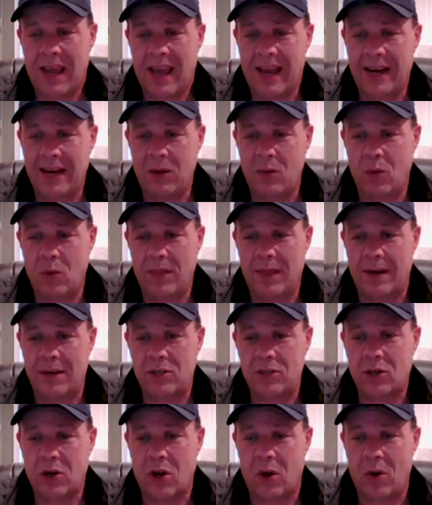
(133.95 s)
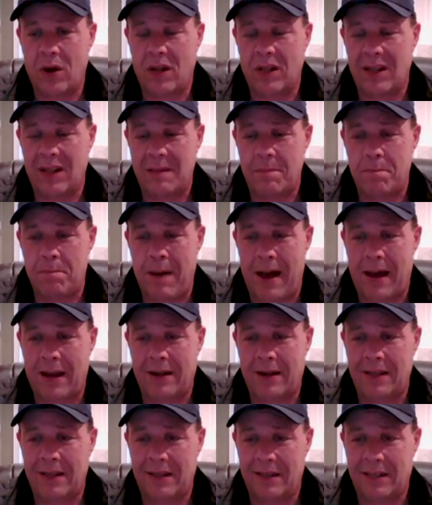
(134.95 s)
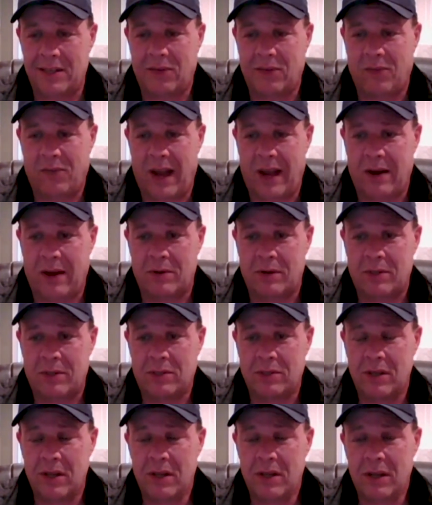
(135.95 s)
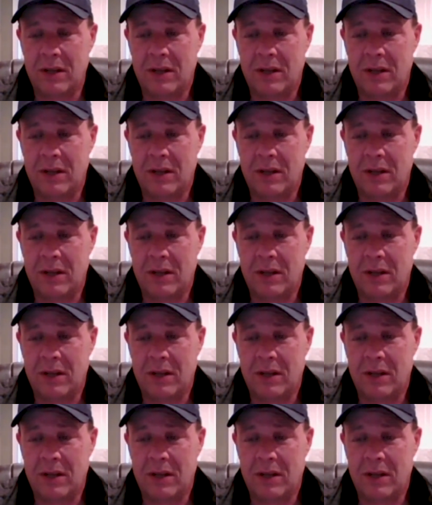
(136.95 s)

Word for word: anyone that is currently battling this virus.